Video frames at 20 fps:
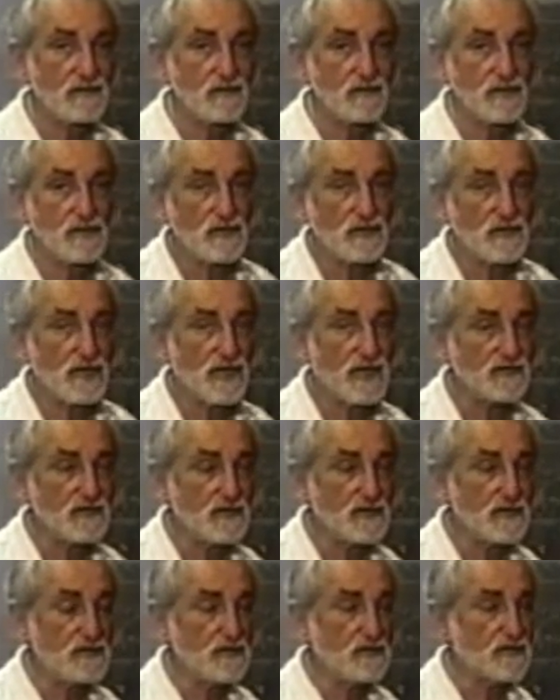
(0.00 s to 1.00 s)
Well, we have
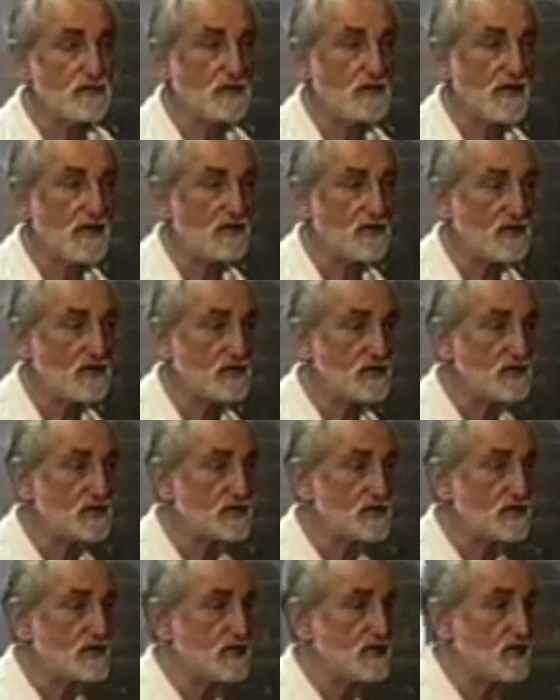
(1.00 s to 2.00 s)
to do, all we have to do
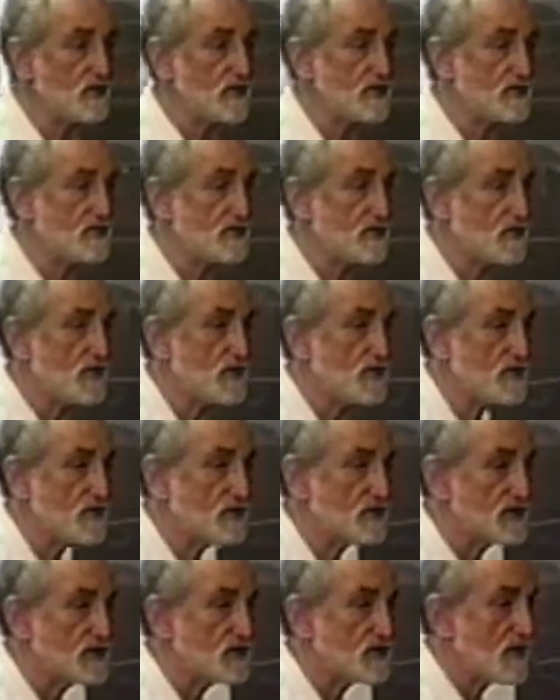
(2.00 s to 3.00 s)
is see to what degree
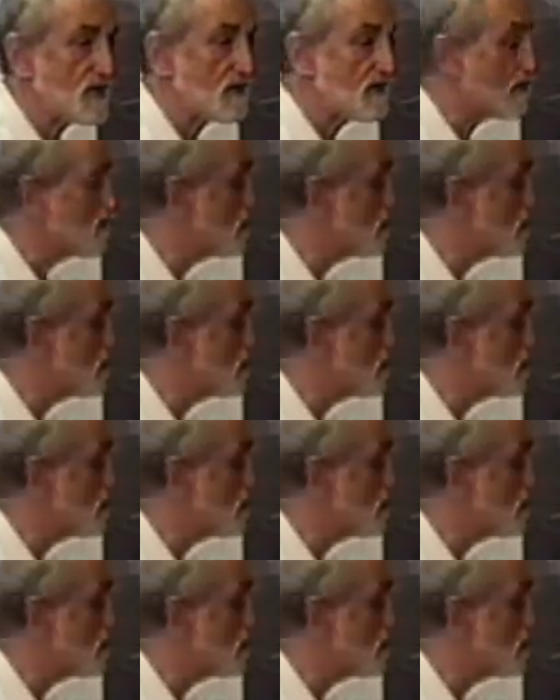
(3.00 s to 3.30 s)
can we say